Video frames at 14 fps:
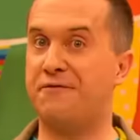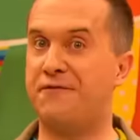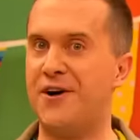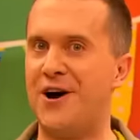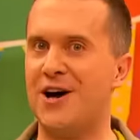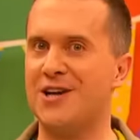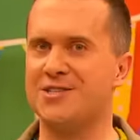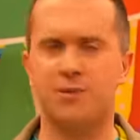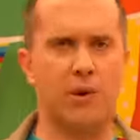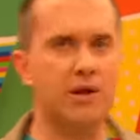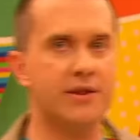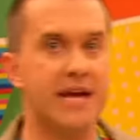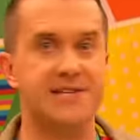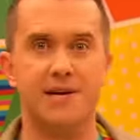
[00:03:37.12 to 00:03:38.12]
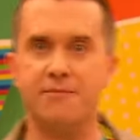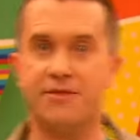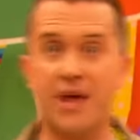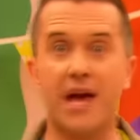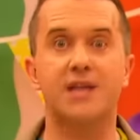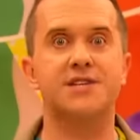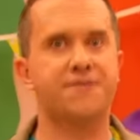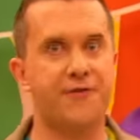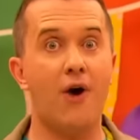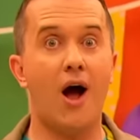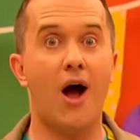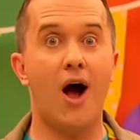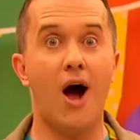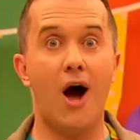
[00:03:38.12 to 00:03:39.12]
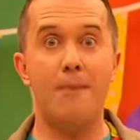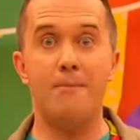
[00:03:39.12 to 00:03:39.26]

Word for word: first, we'll need some things from...